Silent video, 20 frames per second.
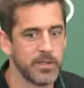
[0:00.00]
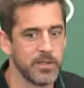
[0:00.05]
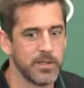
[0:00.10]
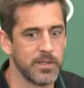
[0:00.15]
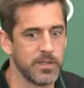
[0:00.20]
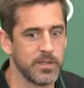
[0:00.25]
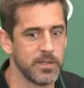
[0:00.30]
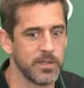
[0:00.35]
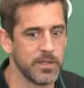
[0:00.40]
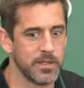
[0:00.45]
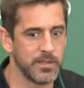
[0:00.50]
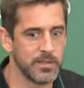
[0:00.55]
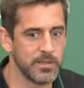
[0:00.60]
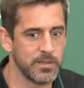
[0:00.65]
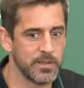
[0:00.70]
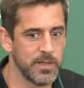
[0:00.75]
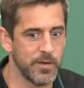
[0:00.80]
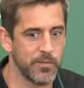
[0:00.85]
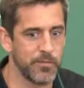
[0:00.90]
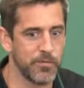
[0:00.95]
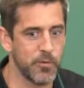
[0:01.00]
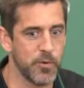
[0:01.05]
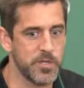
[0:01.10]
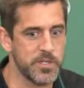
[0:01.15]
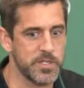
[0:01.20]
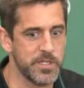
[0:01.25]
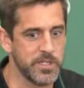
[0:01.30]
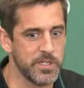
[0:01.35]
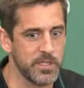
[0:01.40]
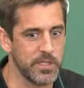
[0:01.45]
uh, I'm
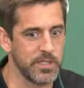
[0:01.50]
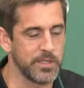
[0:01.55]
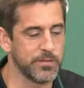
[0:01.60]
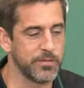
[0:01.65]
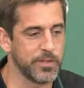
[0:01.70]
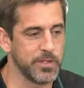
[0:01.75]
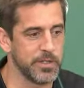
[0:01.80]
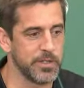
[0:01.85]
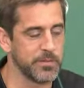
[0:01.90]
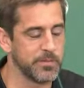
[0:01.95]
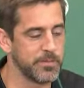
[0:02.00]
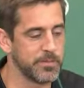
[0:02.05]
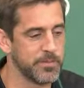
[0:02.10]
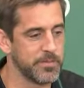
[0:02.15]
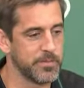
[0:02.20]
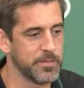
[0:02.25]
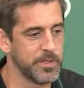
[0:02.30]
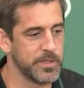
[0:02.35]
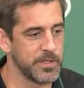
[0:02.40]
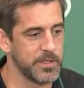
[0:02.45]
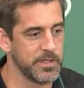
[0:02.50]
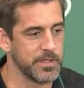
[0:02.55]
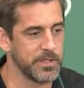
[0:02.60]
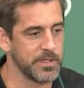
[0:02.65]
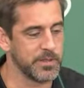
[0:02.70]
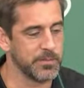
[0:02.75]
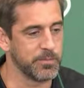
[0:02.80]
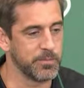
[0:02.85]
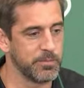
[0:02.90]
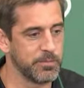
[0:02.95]
fortunate to live in a, in
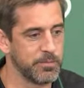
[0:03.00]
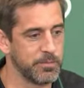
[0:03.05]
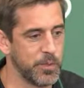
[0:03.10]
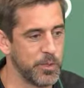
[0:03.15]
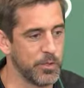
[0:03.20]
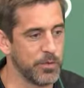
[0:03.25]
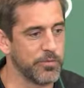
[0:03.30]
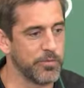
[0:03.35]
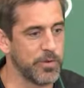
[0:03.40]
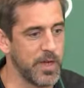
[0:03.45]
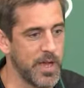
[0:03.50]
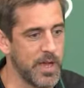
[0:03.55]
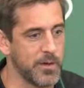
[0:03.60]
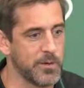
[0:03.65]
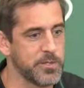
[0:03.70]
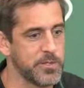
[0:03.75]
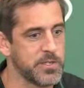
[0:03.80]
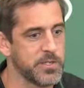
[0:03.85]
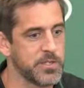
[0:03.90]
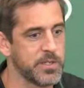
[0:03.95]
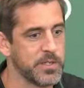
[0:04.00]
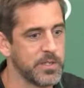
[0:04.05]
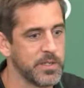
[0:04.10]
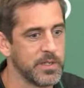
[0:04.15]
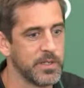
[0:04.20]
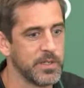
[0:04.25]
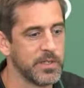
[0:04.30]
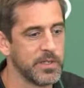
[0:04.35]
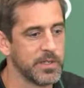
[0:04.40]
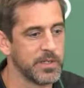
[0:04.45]
a beautiful house.
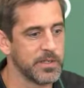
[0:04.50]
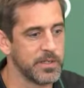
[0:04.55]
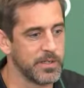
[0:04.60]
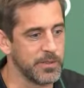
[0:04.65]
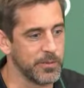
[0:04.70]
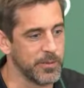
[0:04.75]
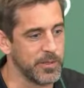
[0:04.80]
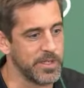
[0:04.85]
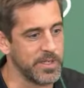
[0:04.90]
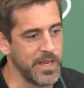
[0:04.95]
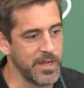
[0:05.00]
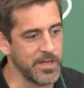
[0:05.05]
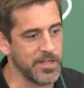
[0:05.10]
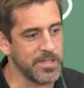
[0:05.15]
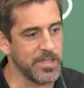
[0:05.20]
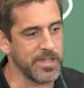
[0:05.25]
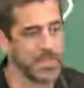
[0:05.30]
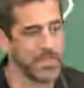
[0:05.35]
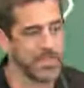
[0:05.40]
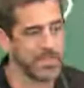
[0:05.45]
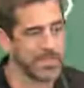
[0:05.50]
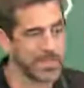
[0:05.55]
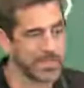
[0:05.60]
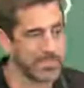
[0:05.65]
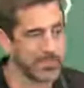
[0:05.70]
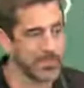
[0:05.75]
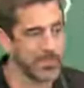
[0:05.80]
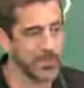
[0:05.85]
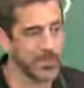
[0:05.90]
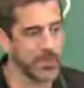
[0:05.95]
The only downside is I
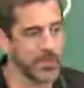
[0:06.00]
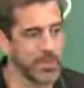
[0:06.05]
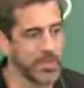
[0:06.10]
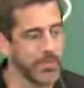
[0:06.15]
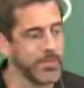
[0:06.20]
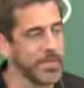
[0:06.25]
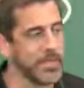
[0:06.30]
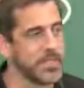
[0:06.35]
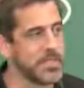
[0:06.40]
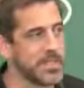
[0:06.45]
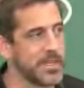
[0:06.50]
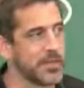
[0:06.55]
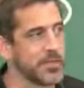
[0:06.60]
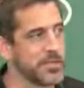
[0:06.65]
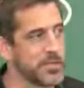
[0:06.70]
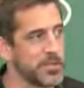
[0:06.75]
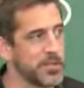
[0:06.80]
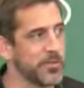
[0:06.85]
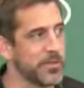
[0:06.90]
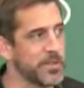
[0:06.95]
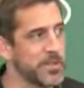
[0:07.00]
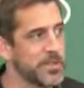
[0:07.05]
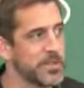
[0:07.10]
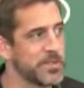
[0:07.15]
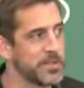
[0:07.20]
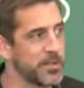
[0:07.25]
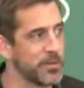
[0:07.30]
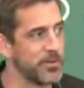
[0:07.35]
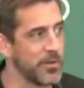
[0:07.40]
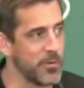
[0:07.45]
have very limited cell service.
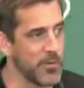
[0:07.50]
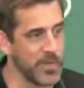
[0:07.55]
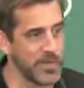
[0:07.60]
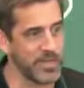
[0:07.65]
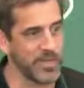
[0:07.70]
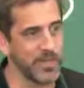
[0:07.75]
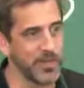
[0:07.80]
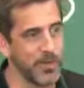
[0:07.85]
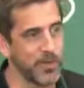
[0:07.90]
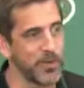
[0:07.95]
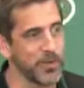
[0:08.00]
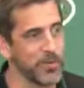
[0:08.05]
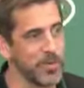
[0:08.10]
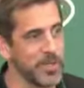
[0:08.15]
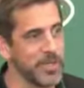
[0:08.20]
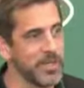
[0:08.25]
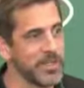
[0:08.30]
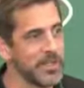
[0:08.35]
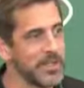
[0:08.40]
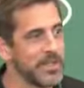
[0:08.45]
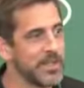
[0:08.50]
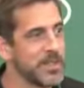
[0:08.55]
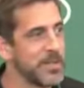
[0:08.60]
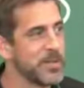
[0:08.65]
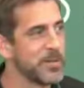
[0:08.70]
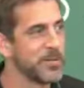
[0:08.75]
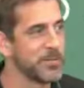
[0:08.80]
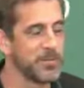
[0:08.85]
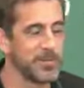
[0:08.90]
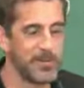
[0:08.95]
So if you want to get a hold of me,
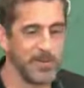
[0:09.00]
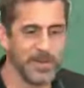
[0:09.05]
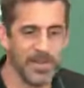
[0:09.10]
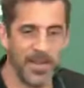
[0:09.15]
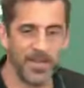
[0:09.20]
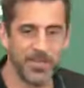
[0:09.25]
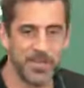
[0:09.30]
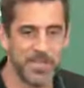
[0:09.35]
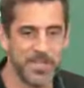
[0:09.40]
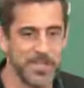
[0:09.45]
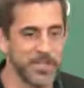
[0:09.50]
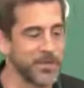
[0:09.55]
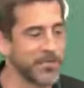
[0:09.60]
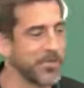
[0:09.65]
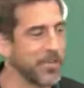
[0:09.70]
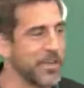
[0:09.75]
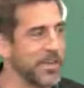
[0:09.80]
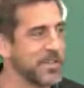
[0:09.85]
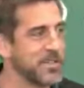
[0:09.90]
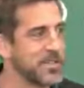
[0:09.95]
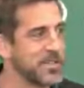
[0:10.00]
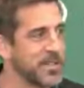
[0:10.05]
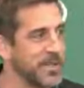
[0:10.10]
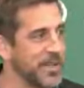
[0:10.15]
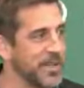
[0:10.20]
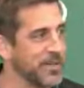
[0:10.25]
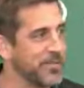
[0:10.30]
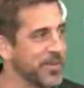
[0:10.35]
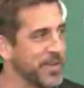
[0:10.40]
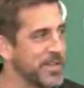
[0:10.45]
have to see your face. You
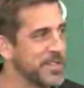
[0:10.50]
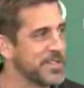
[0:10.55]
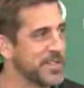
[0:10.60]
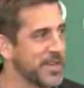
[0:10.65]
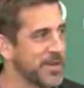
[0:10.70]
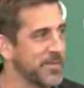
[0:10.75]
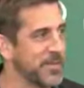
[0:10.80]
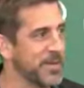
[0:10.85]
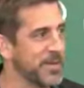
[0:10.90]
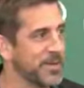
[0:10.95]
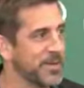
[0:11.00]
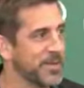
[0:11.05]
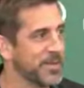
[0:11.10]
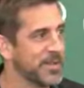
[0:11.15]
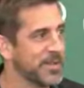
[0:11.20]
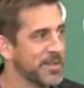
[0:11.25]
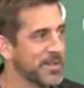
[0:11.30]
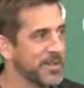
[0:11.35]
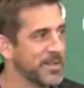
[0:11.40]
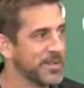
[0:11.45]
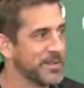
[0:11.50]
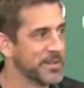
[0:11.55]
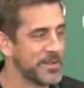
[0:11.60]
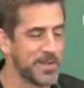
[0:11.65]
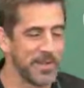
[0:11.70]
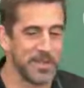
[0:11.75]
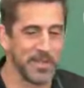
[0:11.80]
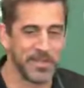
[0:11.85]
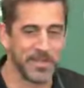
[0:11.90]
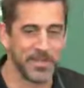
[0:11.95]
got to FaceTime me.
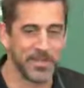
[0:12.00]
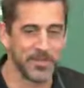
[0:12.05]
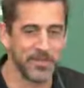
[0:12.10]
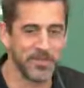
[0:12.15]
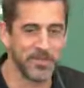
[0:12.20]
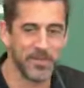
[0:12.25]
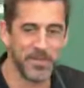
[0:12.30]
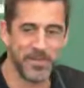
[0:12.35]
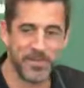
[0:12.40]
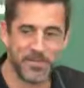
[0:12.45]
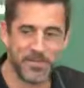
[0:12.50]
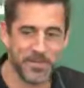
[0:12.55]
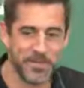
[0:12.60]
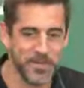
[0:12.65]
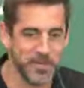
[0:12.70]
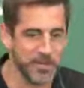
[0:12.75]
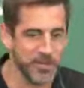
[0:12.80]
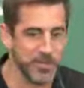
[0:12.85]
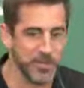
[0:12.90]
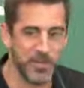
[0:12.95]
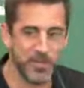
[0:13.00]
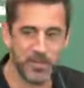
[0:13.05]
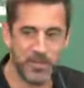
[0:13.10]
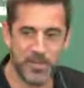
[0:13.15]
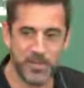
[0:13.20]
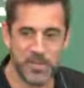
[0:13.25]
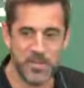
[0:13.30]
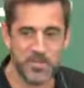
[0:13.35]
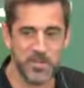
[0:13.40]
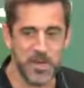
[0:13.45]
Uh, so the only
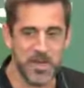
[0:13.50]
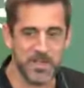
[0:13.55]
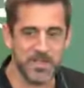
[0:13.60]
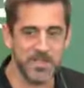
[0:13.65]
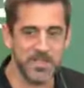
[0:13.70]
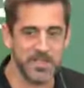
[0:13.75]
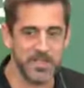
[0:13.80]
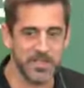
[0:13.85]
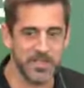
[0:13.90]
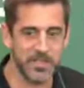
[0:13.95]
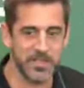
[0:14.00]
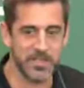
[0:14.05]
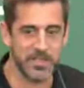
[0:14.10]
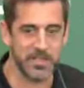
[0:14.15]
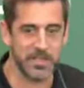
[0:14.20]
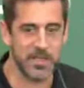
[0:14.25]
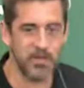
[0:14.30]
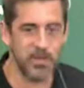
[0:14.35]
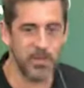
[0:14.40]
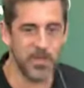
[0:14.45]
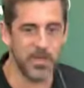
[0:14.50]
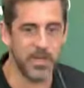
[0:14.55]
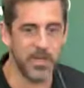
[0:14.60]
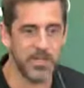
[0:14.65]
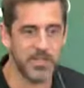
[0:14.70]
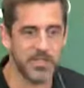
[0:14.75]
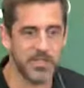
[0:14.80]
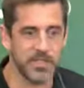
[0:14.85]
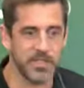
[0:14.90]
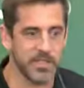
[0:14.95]
response to, to the
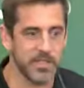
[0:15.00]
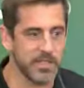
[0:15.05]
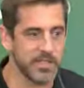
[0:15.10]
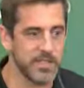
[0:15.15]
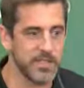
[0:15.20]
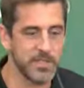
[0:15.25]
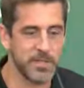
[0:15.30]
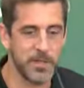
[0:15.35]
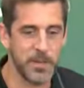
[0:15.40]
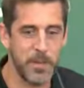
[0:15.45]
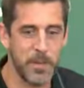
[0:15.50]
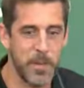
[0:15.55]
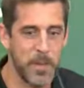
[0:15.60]
communication thing is